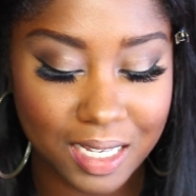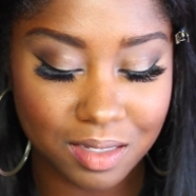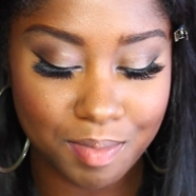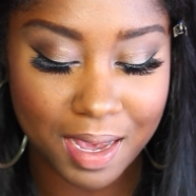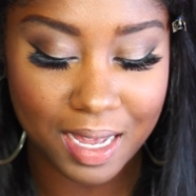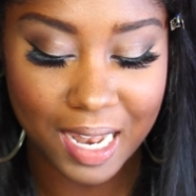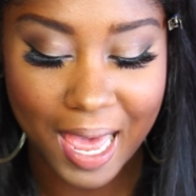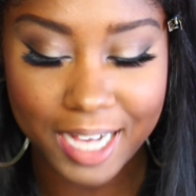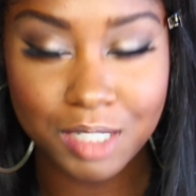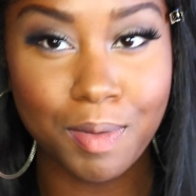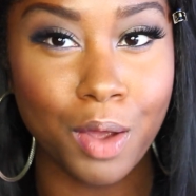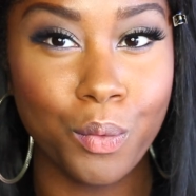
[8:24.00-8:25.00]
It's Mega
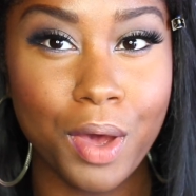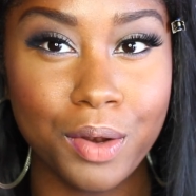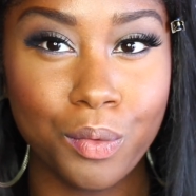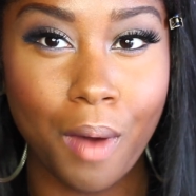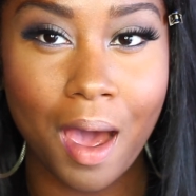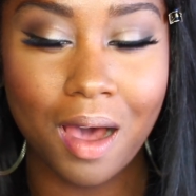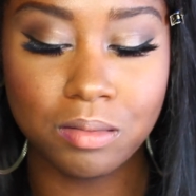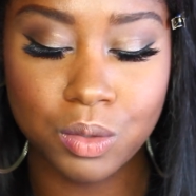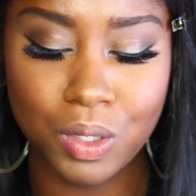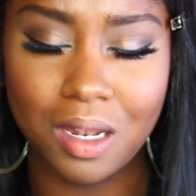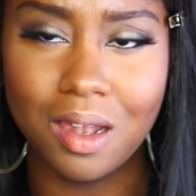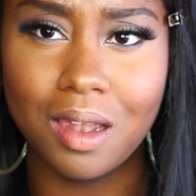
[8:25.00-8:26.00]
Lash by Wet n Wild. I
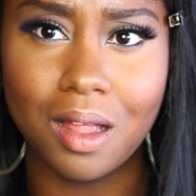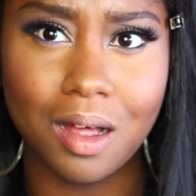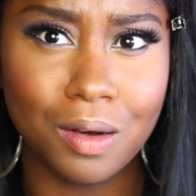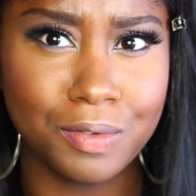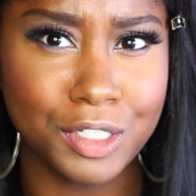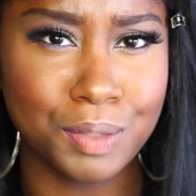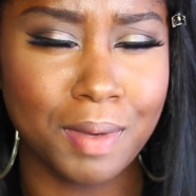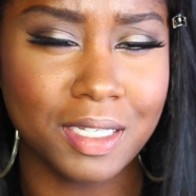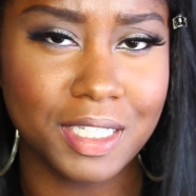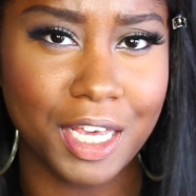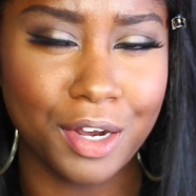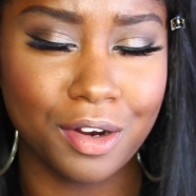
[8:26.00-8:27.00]
absolutely love this
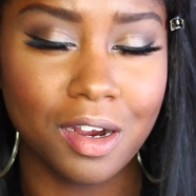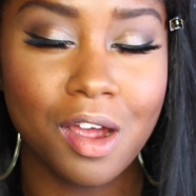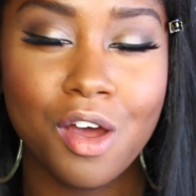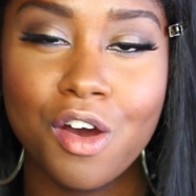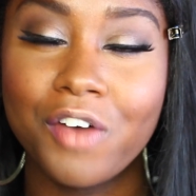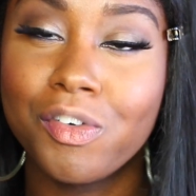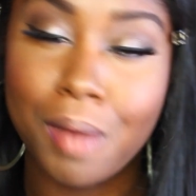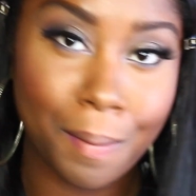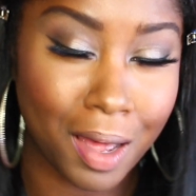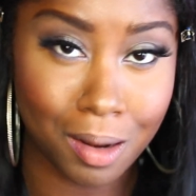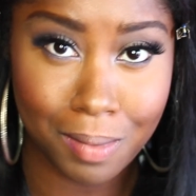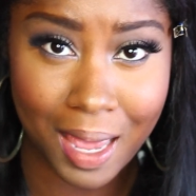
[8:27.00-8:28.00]
mascara for my
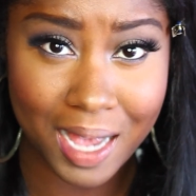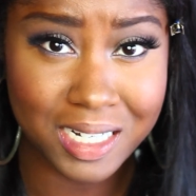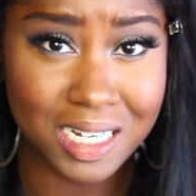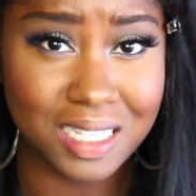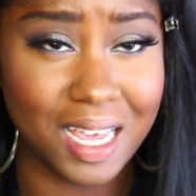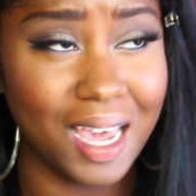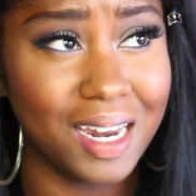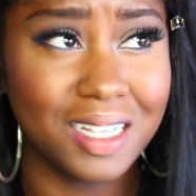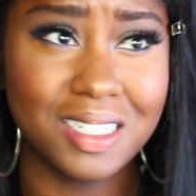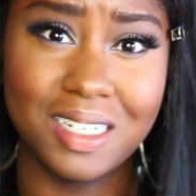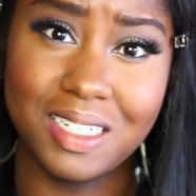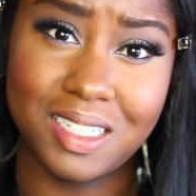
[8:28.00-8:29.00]
bottom lashes and
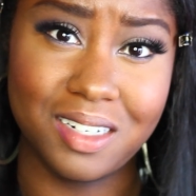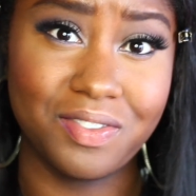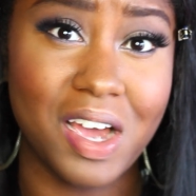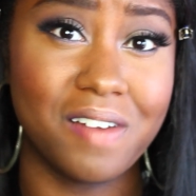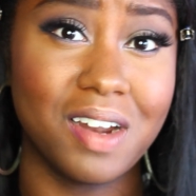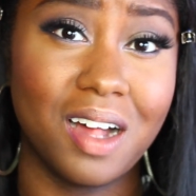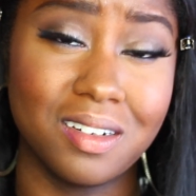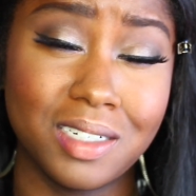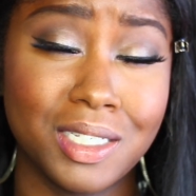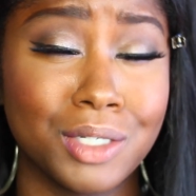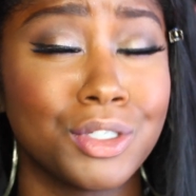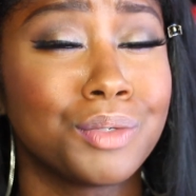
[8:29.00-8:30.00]
it's less than
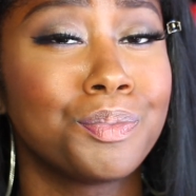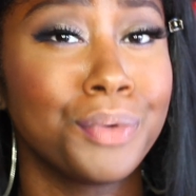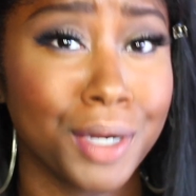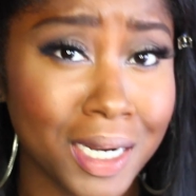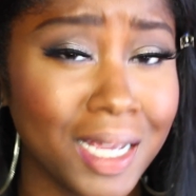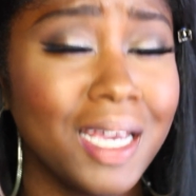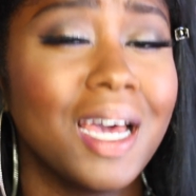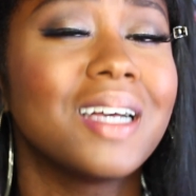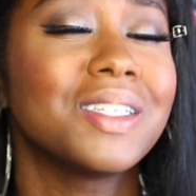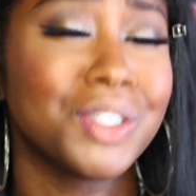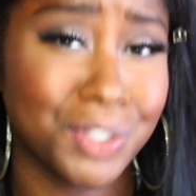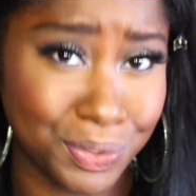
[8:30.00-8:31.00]
$5 so it's pretty
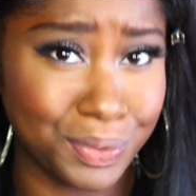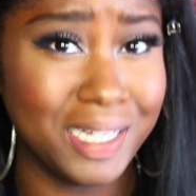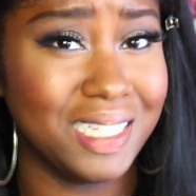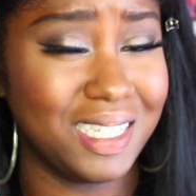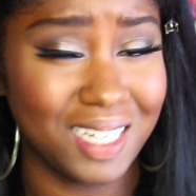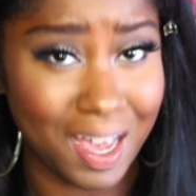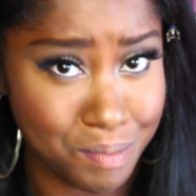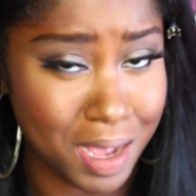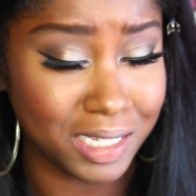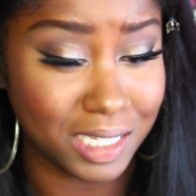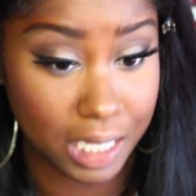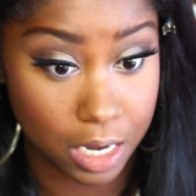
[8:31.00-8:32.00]
sweet
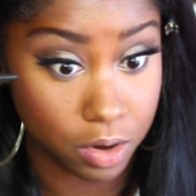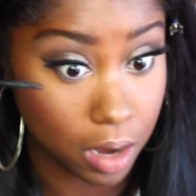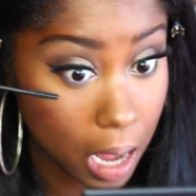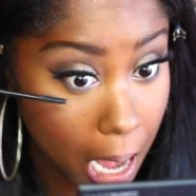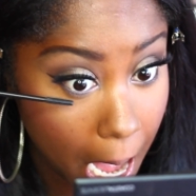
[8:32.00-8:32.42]
mascara.